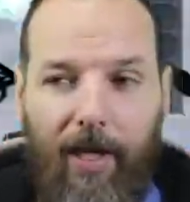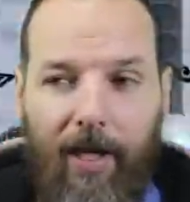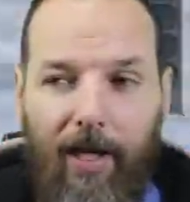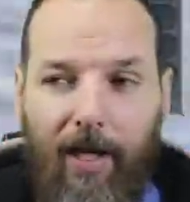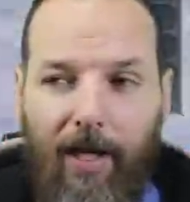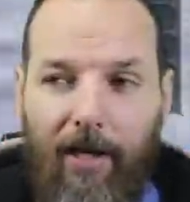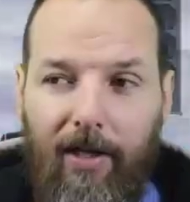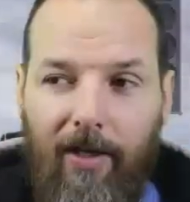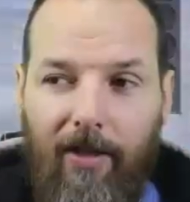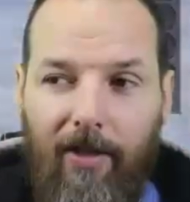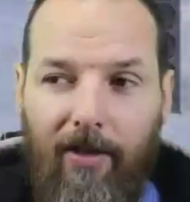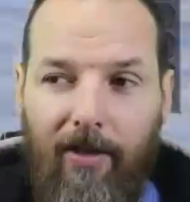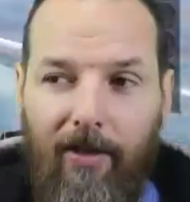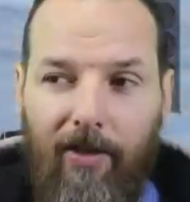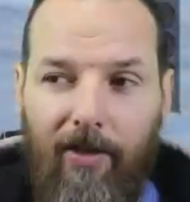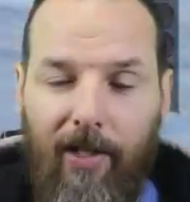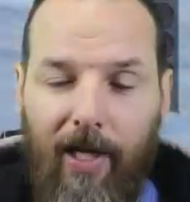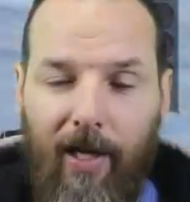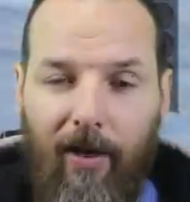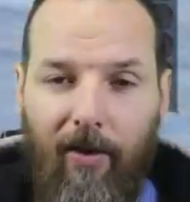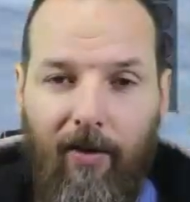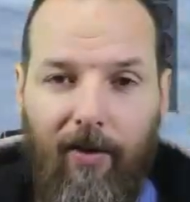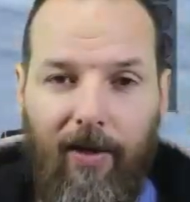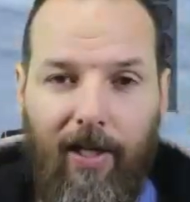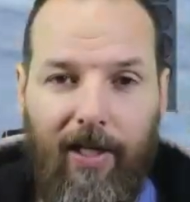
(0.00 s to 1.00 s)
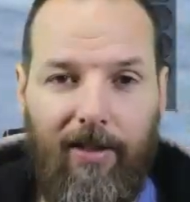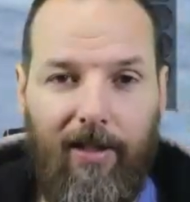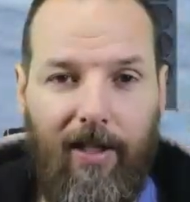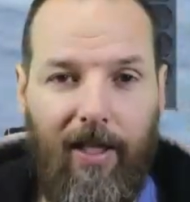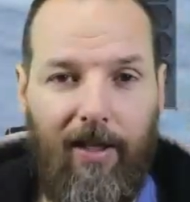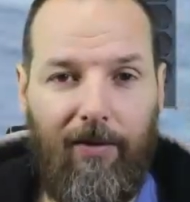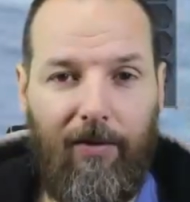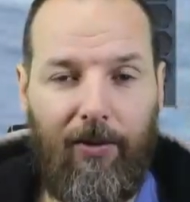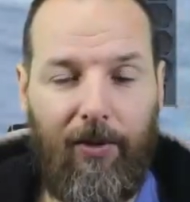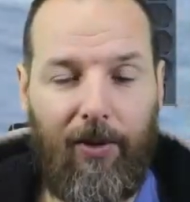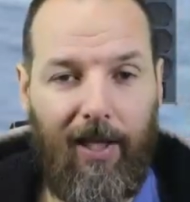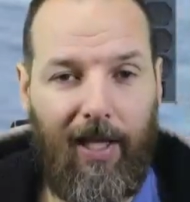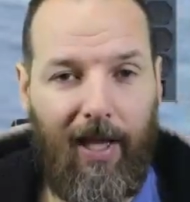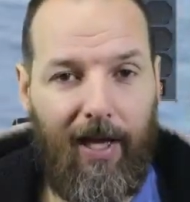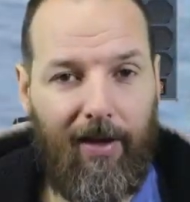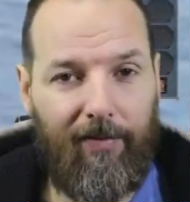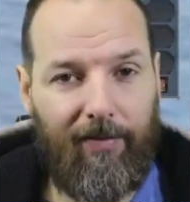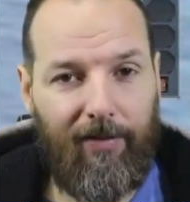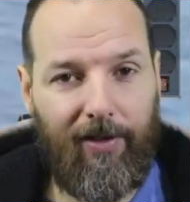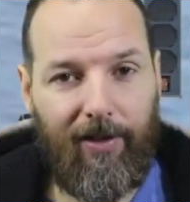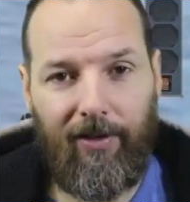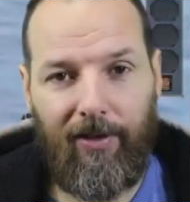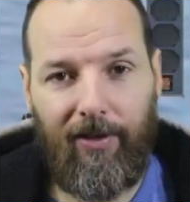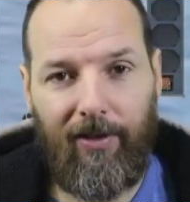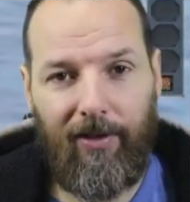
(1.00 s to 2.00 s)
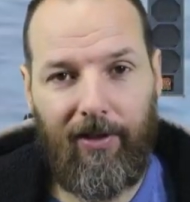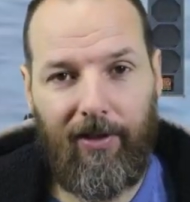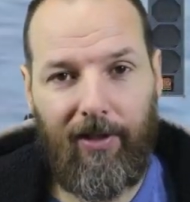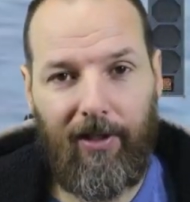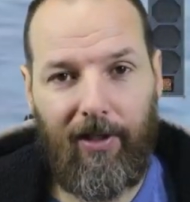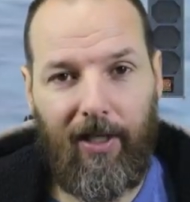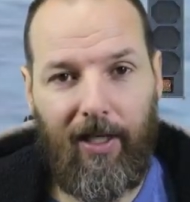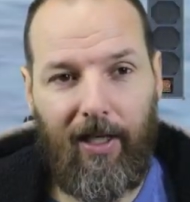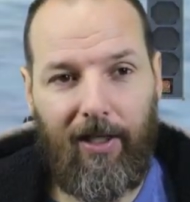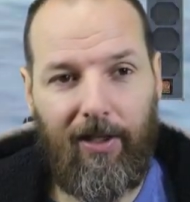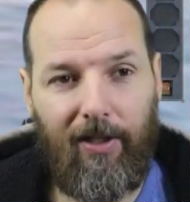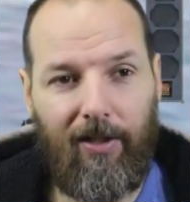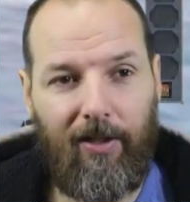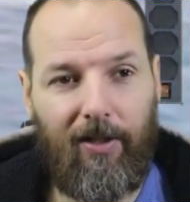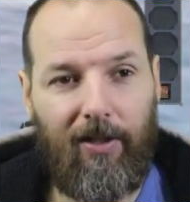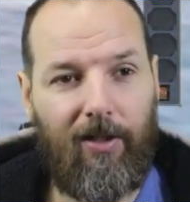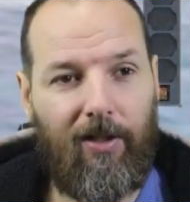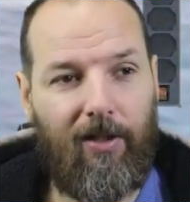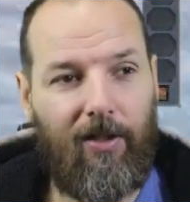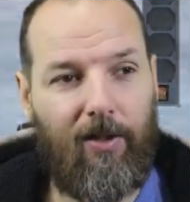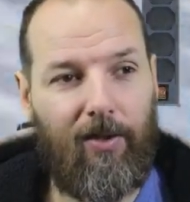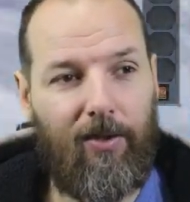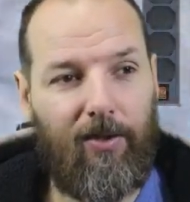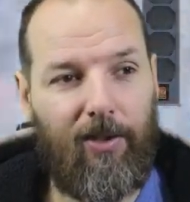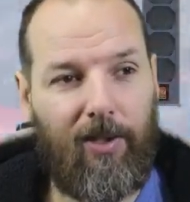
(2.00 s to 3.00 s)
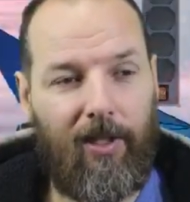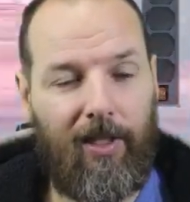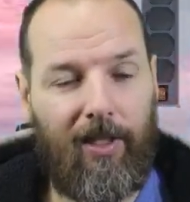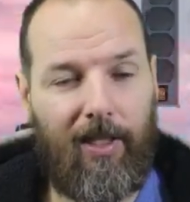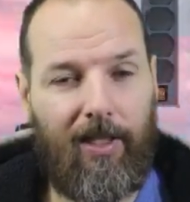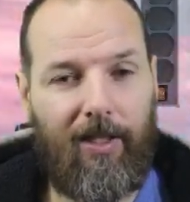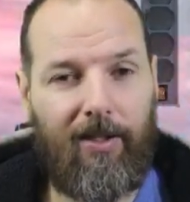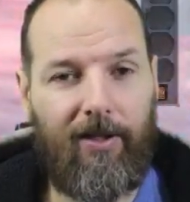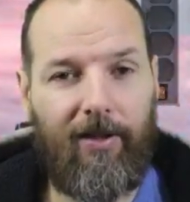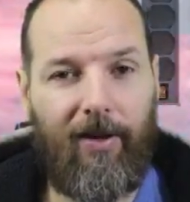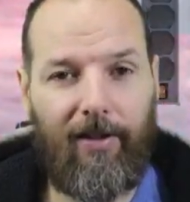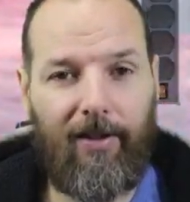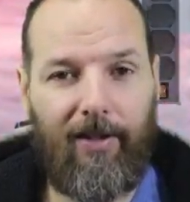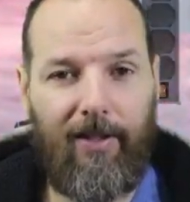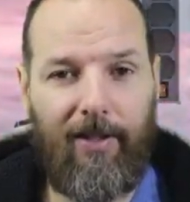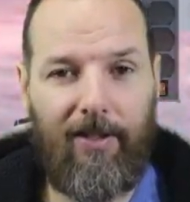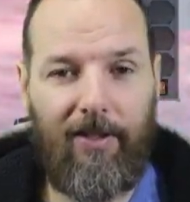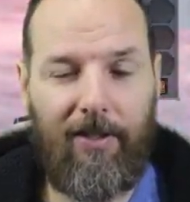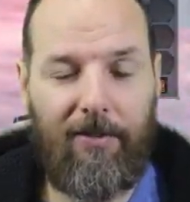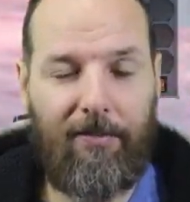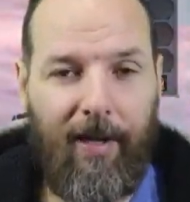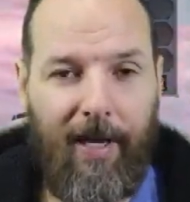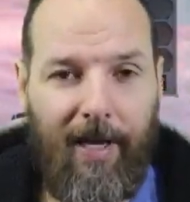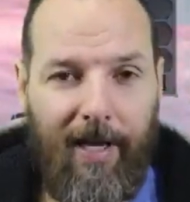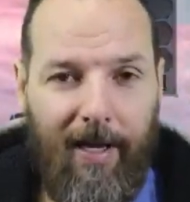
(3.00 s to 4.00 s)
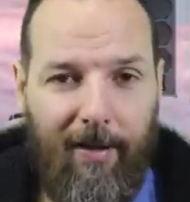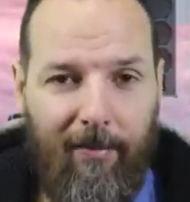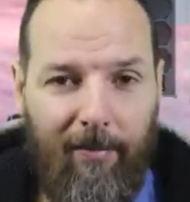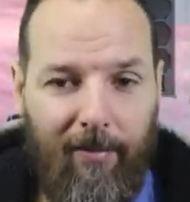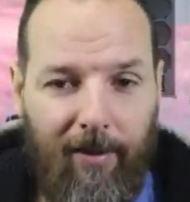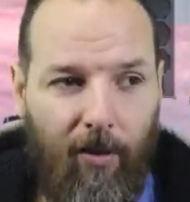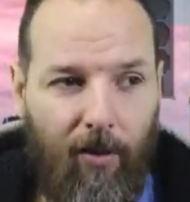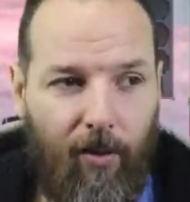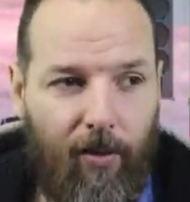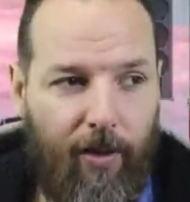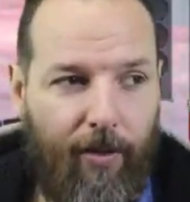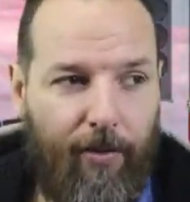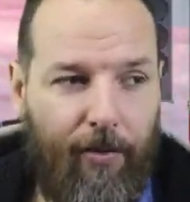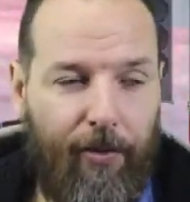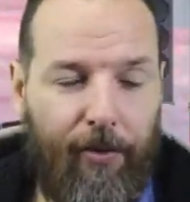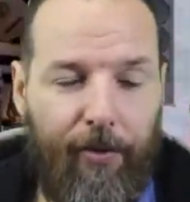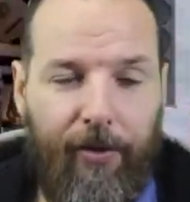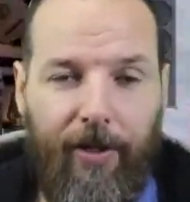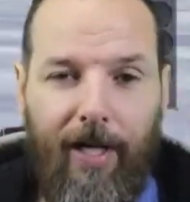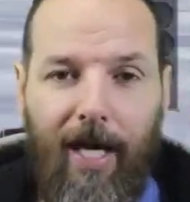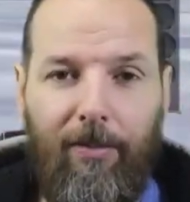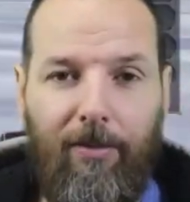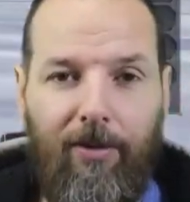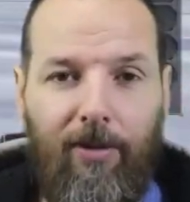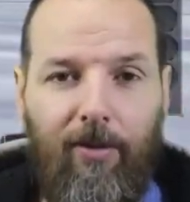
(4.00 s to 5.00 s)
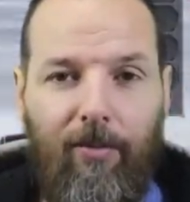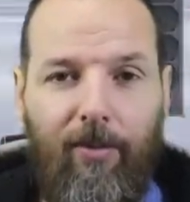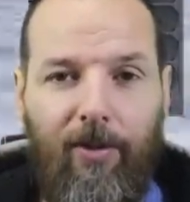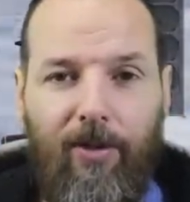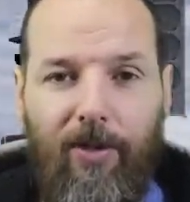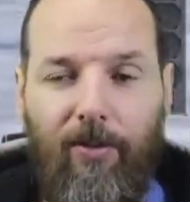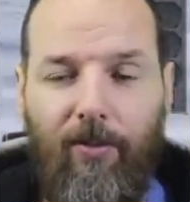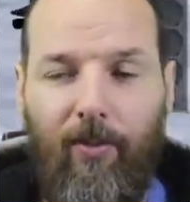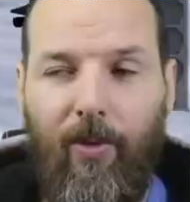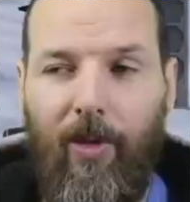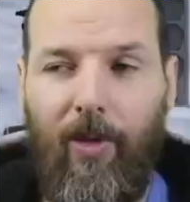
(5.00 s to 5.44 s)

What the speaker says: a Shadow Knight to level 11 and use Clinging Darkness spam. Or the third option, which is